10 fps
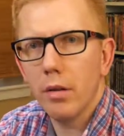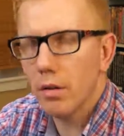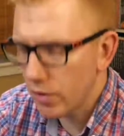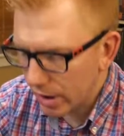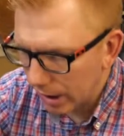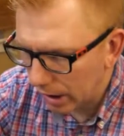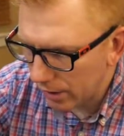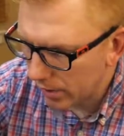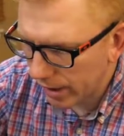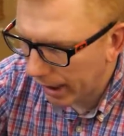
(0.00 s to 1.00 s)
CD
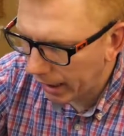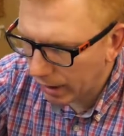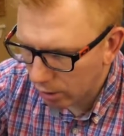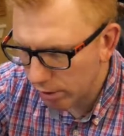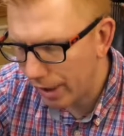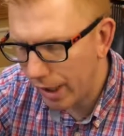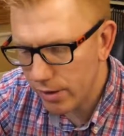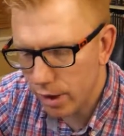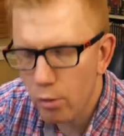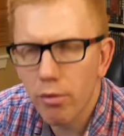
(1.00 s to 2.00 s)
inside that contains
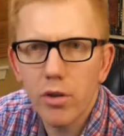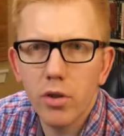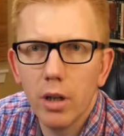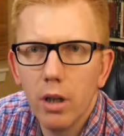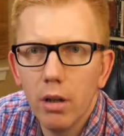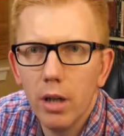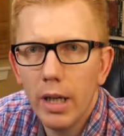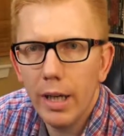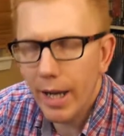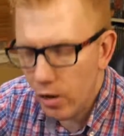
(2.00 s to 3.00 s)
the original
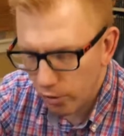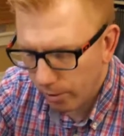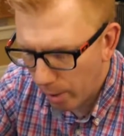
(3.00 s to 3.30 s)
Age of